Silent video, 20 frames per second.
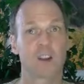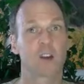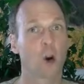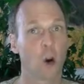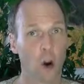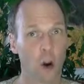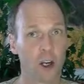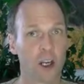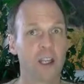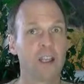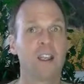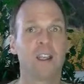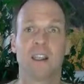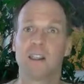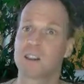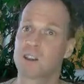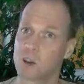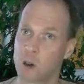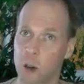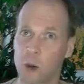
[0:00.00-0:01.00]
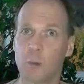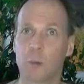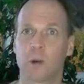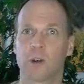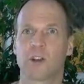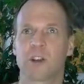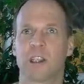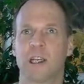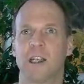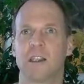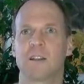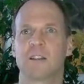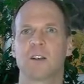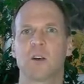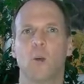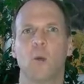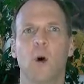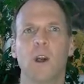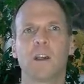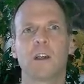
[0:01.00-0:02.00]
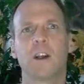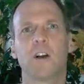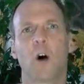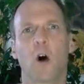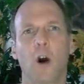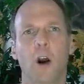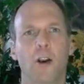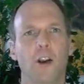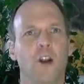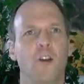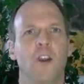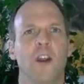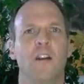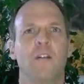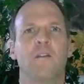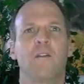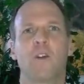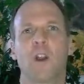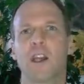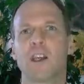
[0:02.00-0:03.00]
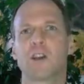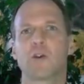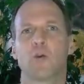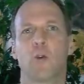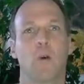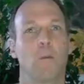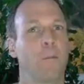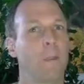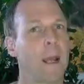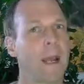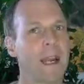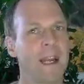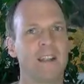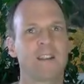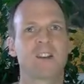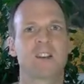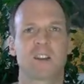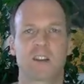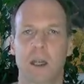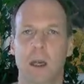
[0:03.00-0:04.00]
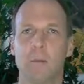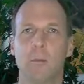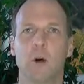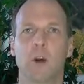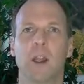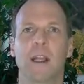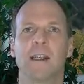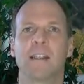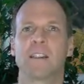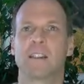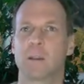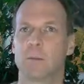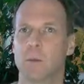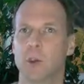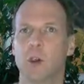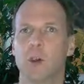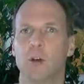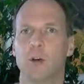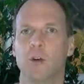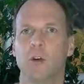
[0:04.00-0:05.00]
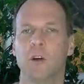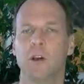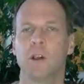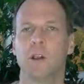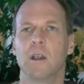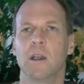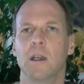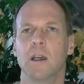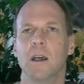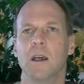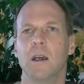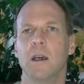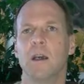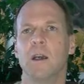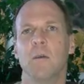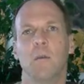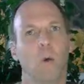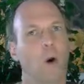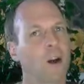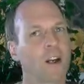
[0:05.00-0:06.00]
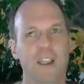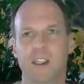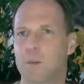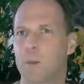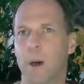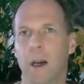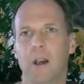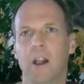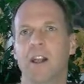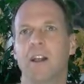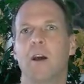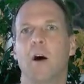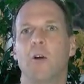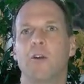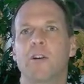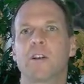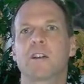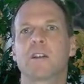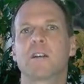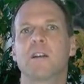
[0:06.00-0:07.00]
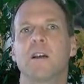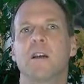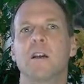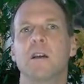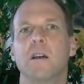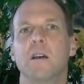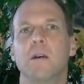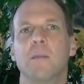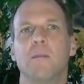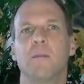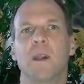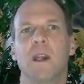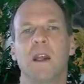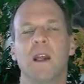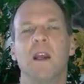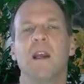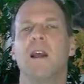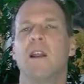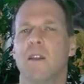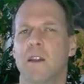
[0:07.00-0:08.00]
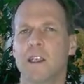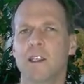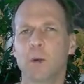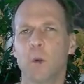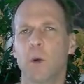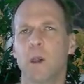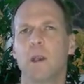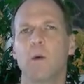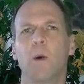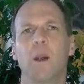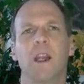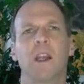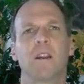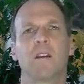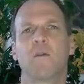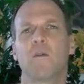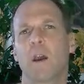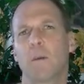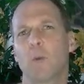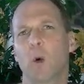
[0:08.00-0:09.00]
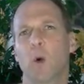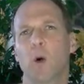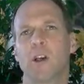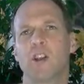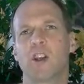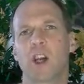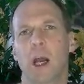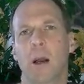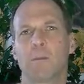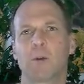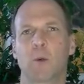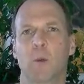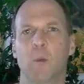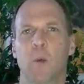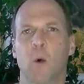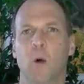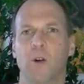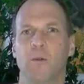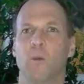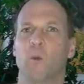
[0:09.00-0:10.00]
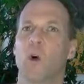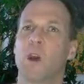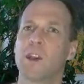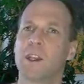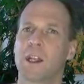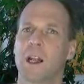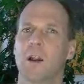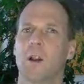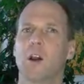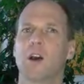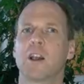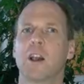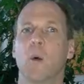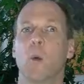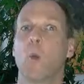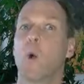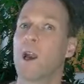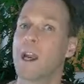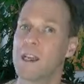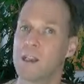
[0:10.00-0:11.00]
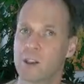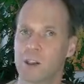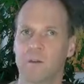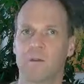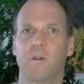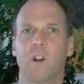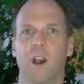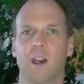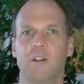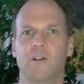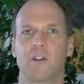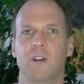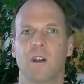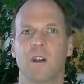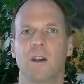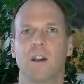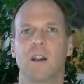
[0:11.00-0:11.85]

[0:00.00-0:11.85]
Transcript: target is 2%, so one could argue that inflation remains stubbornly subdued. Markets barely noticed. This week we get the February jobs report, and with it a look at wage inflation.